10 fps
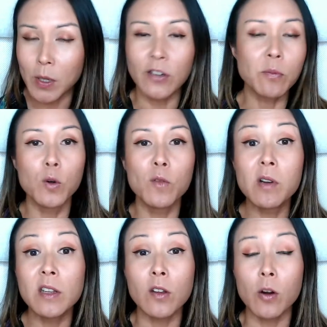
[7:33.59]
Because
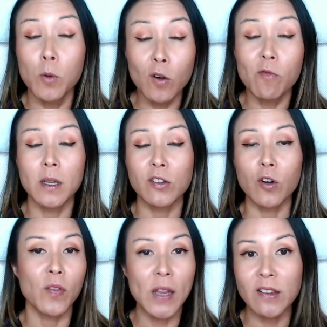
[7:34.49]
movements movements
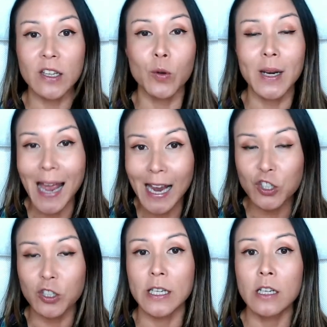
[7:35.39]
are things that you can
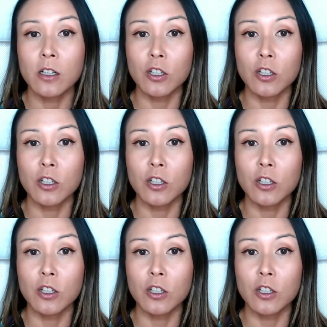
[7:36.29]
actually